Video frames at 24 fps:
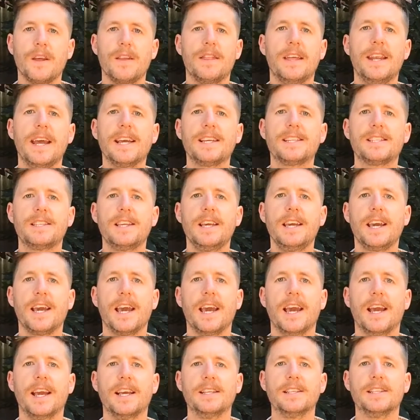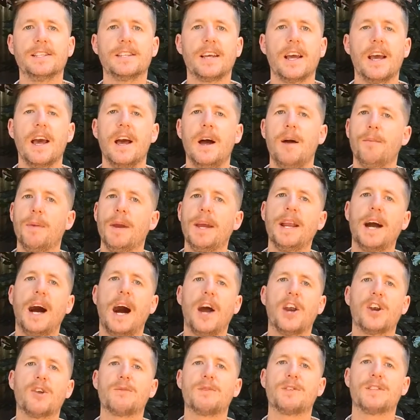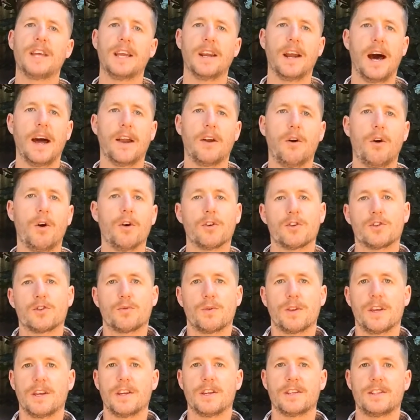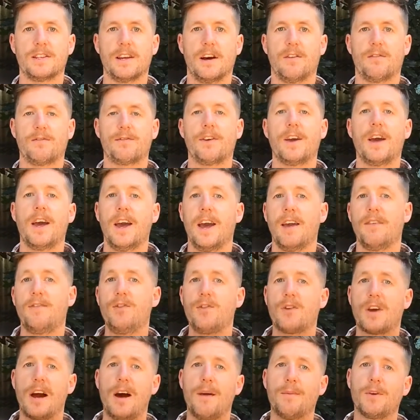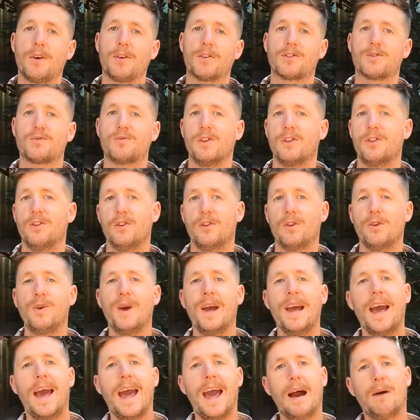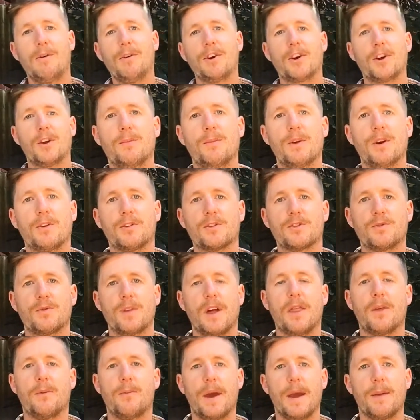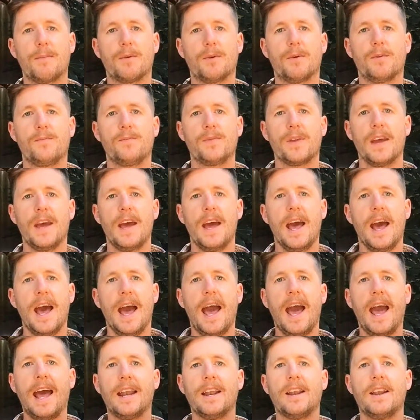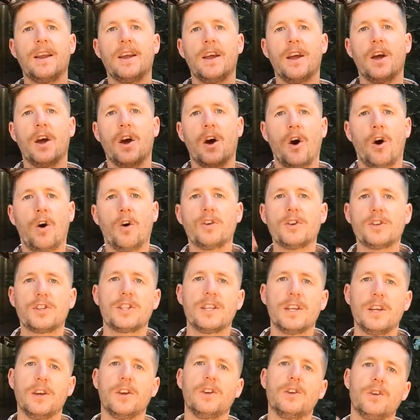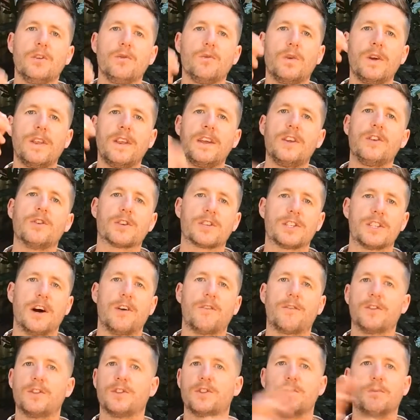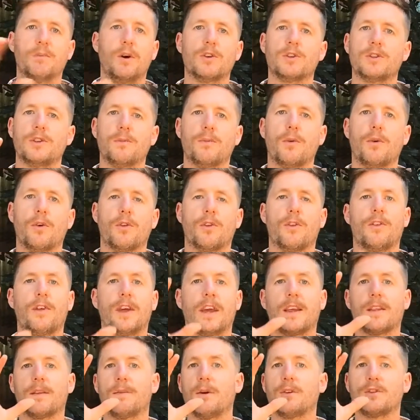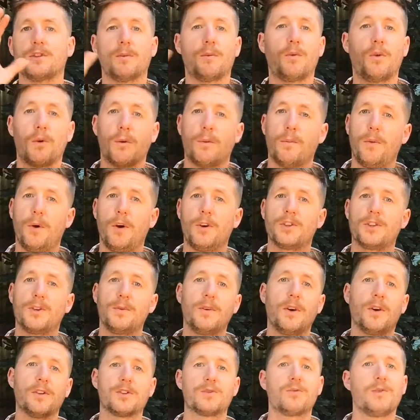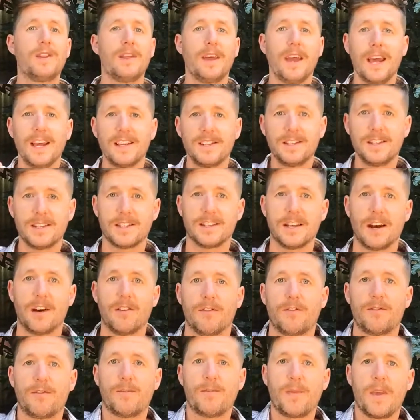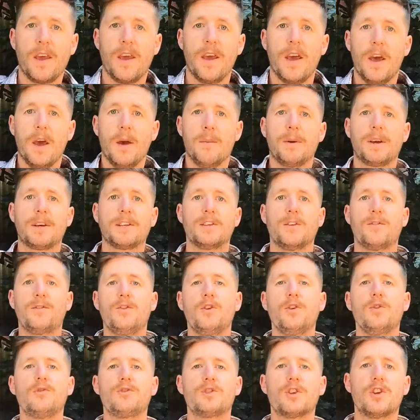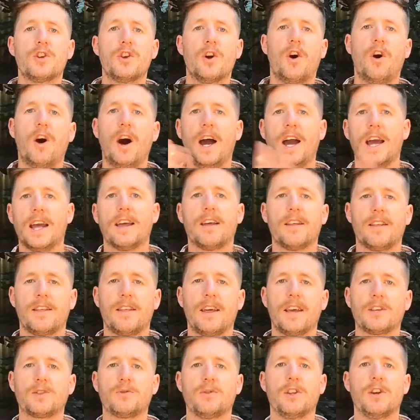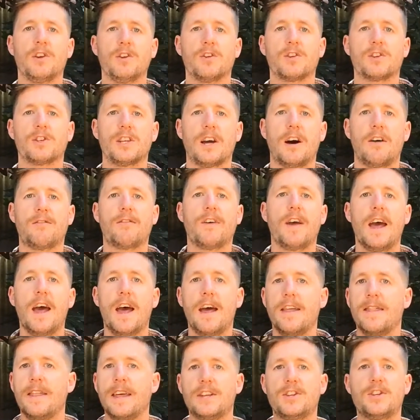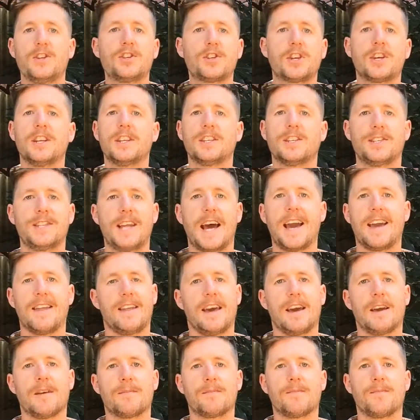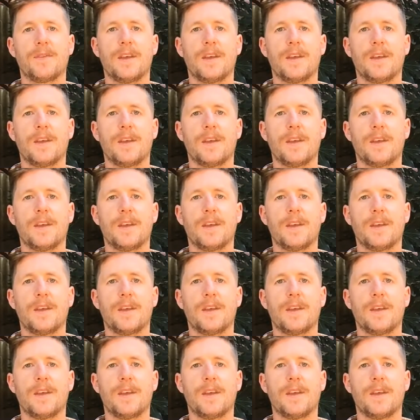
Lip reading: The next thing is being 100% honest within yourself. If you can't be honest with you, how are to be honest with other people? And honesty within yourself is the most important thing. The most important person to be honest with is yourself. Because if you deny things within yourself, they're just going to stay there.